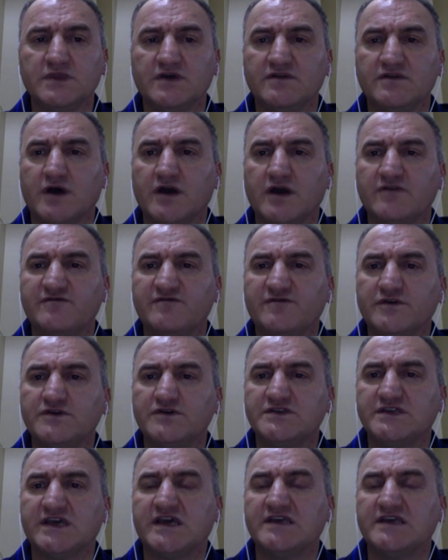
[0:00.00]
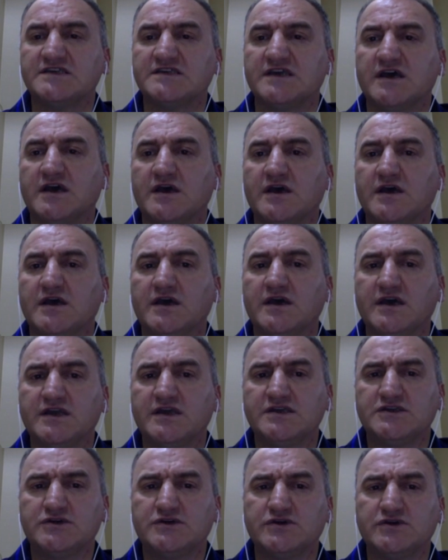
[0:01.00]
Now, our first case
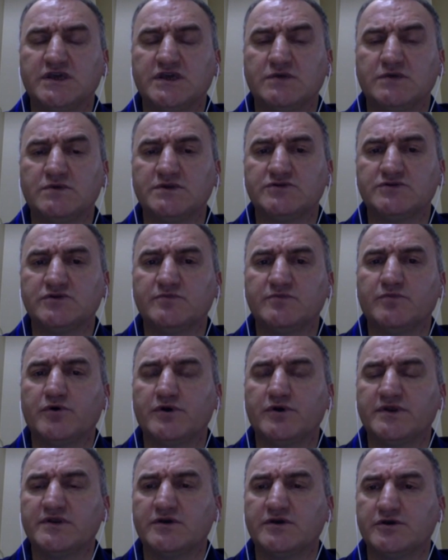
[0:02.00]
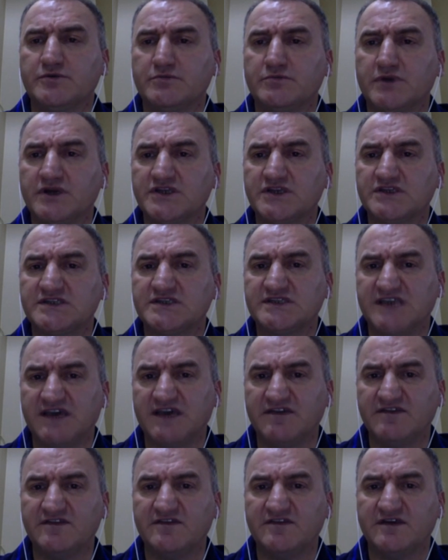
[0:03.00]
in Turkey was reported on March
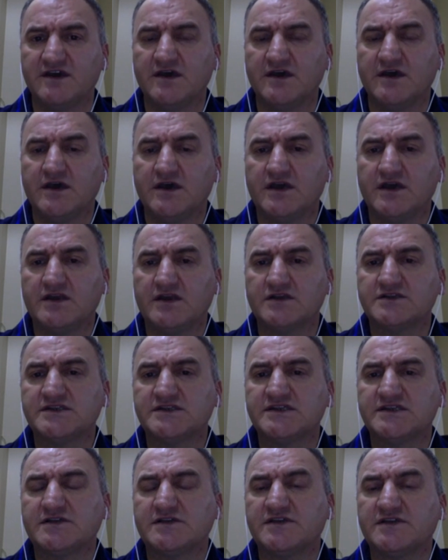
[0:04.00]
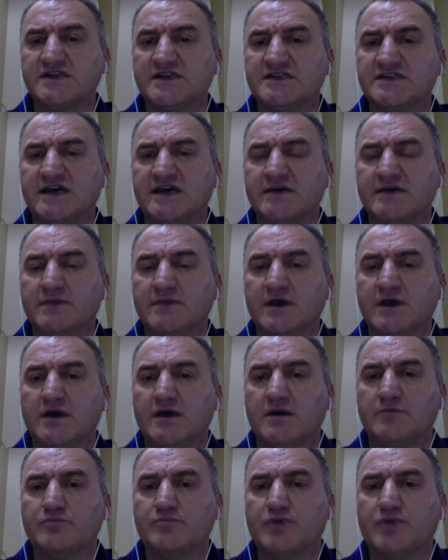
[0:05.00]
10th, and until that time,
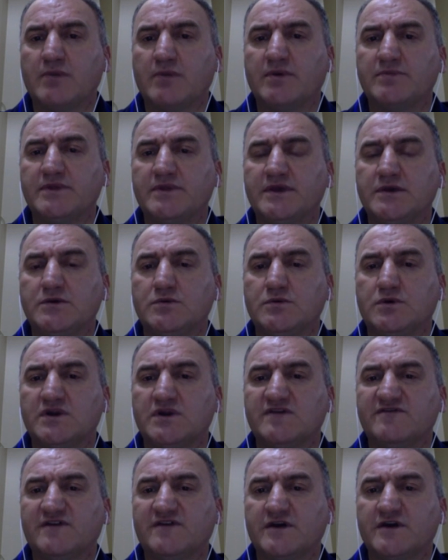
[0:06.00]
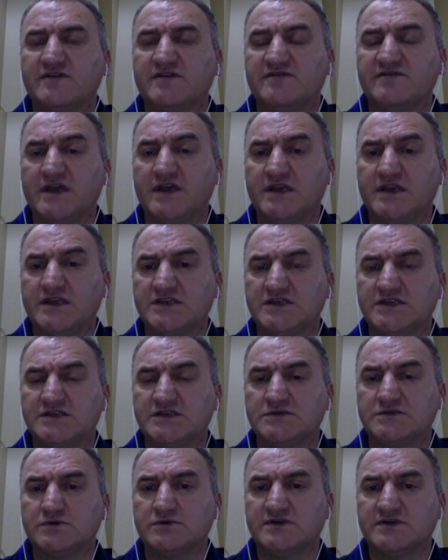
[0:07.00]
probably one of our
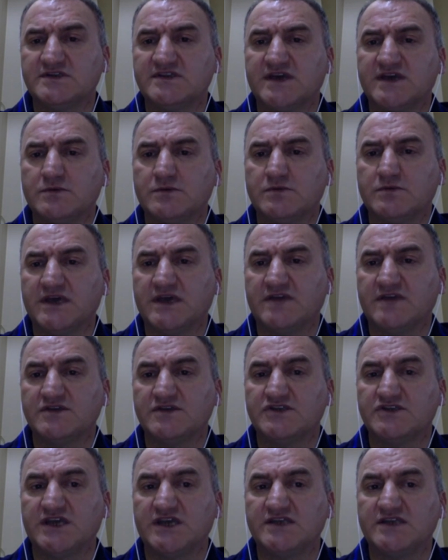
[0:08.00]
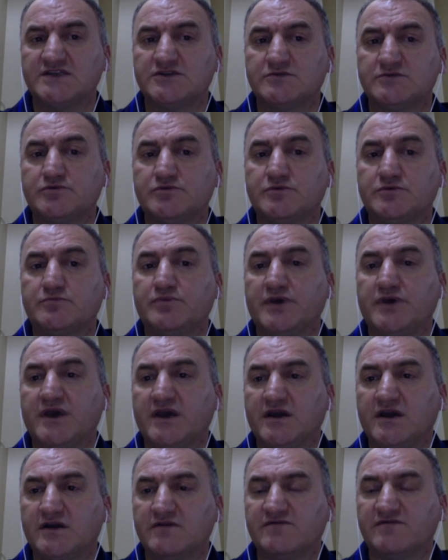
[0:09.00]
advantages was that we had the chance to
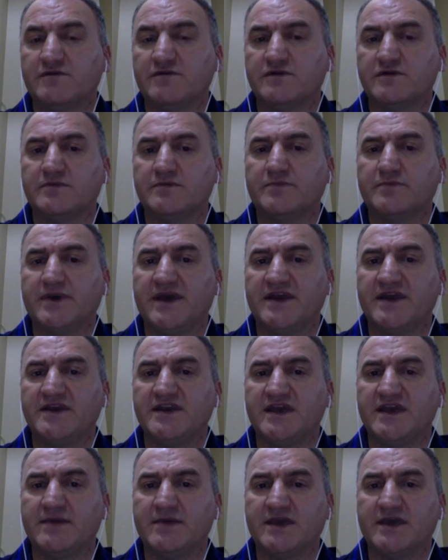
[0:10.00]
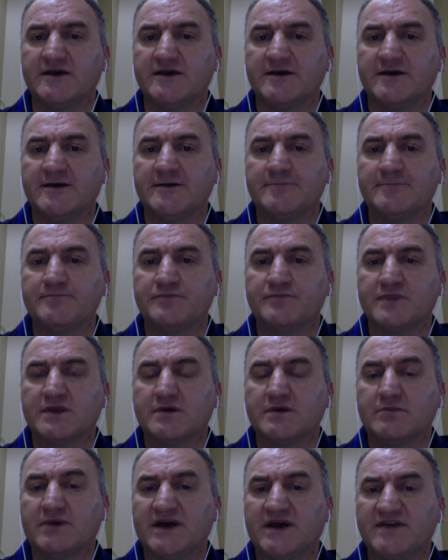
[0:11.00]
prepare for the pandemic.
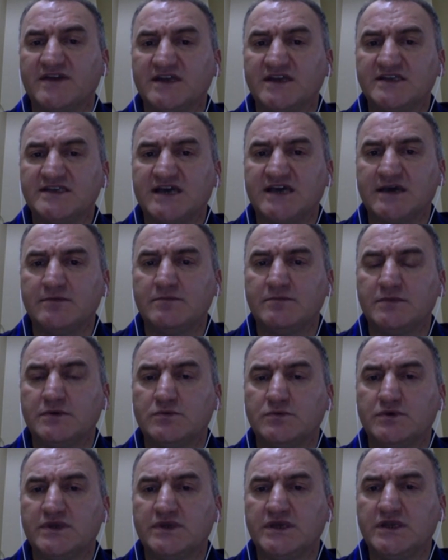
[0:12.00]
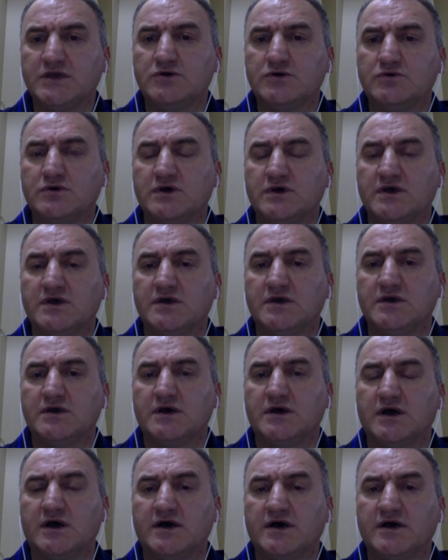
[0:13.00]
By that time, we knew
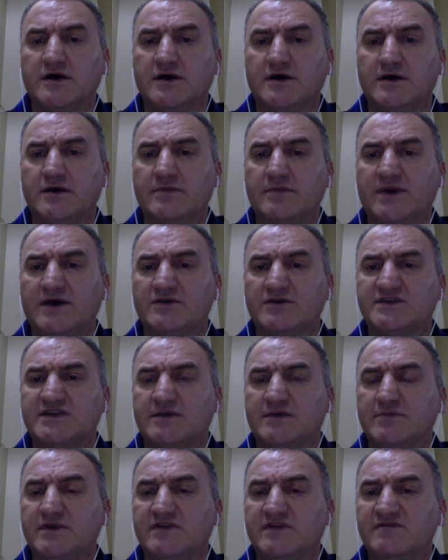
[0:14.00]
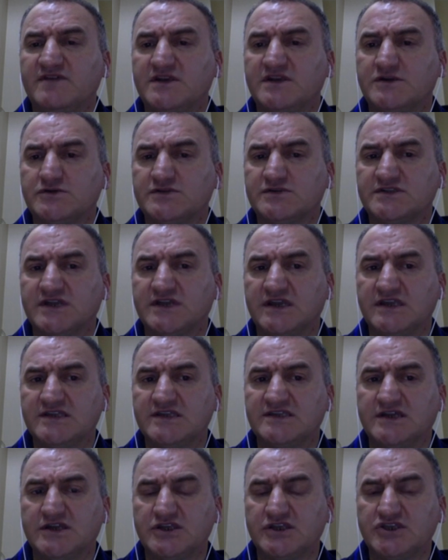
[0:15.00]
about some in vitro studies
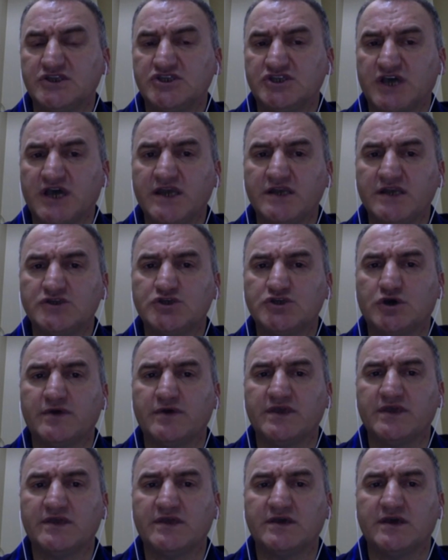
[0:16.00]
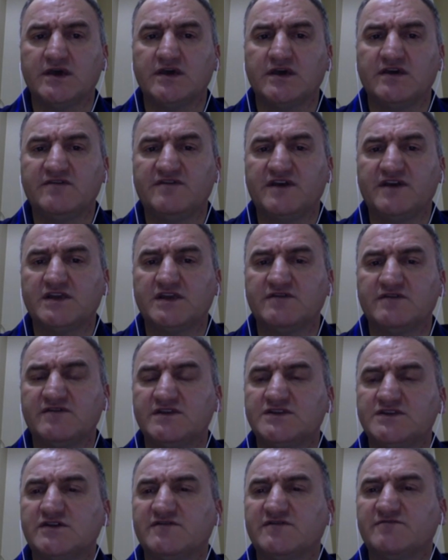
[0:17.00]
done in China showing
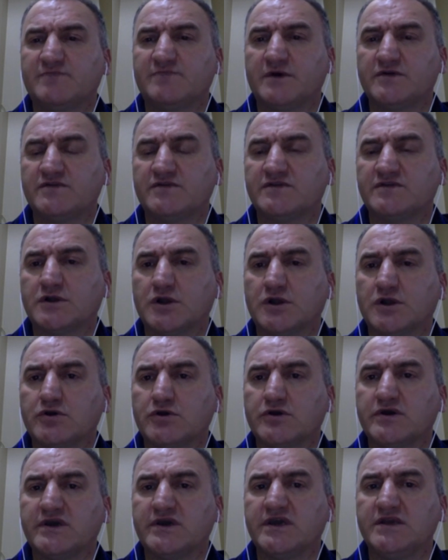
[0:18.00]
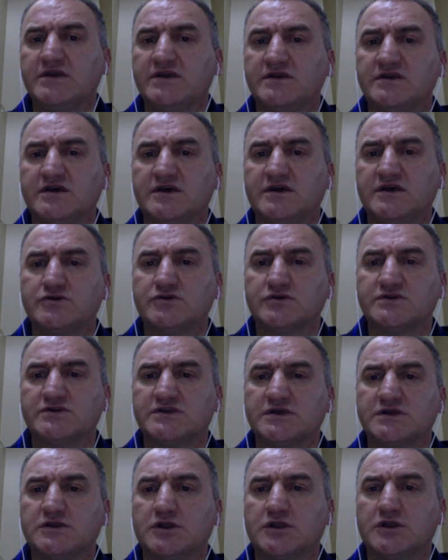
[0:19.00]
effectiveness of both chloroquine and
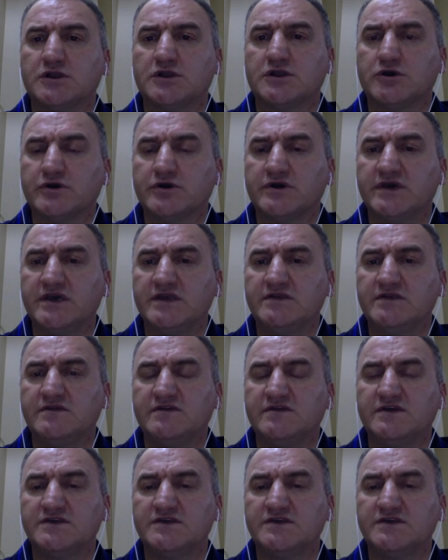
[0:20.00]
hydroxychloroquine.